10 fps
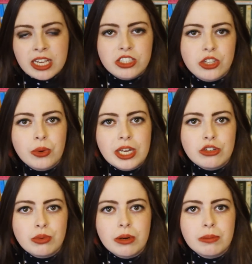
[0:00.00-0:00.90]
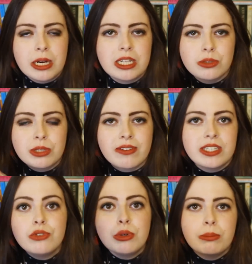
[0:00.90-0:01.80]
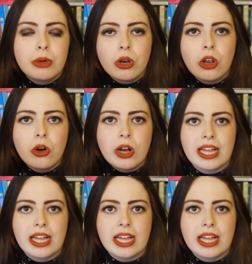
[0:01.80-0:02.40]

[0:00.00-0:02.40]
So each one person would have a different monologue